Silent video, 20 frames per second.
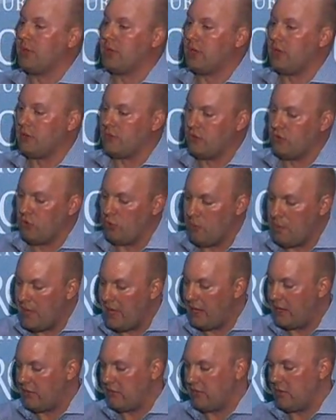But a
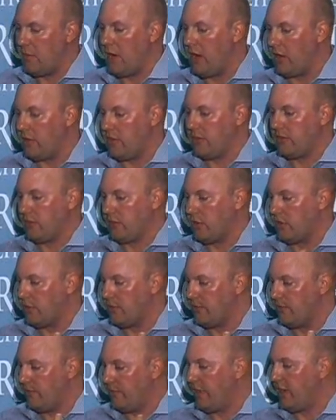tremendous amount of the sort of
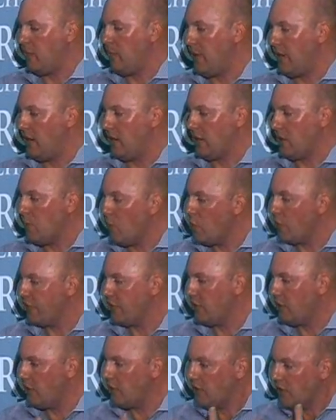fundamental
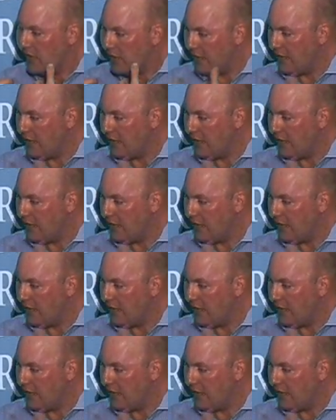emotional